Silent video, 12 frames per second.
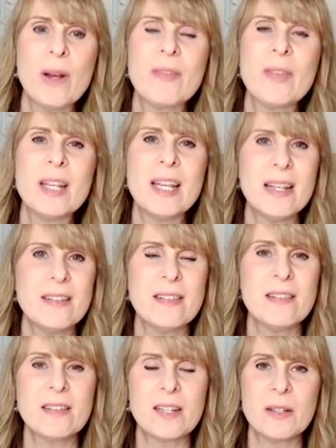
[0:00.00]
the
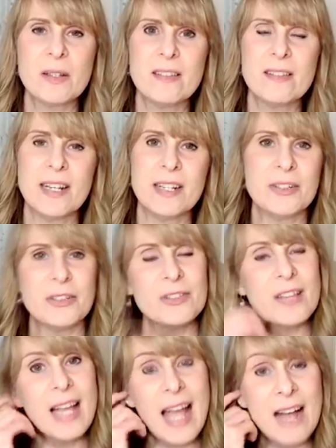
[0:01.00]
nicest designers
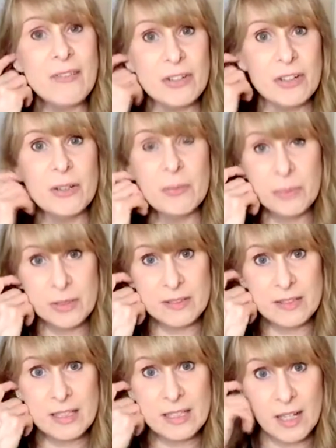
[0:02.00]
ever,
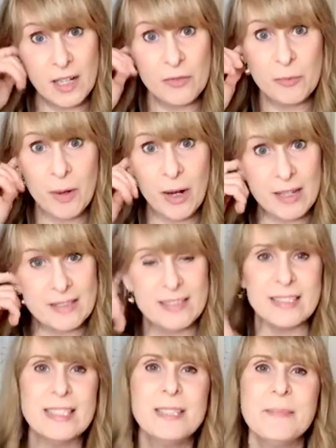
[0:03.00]
Priscilla of
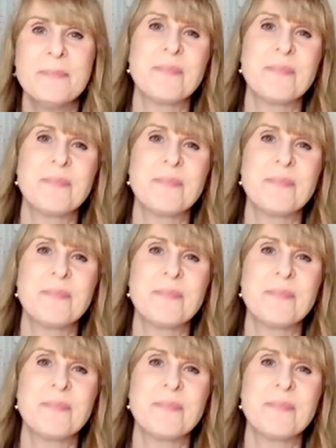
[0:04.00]
Boston.